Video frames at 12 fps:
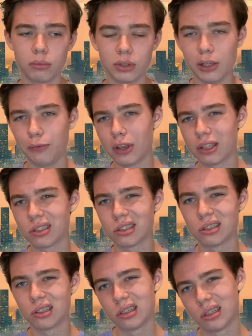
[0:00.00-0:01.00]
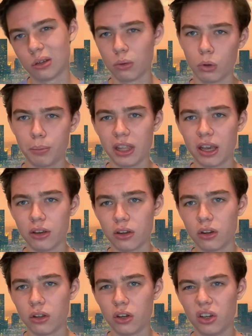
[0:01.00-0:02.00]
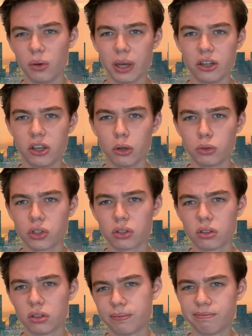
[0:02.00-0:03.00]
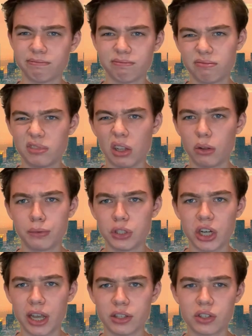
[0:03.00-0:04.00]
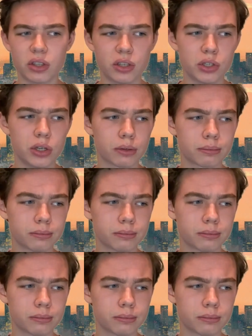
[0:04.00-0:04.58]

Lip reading: Defense won't be that good. New head coach. Don't love the Giants this year.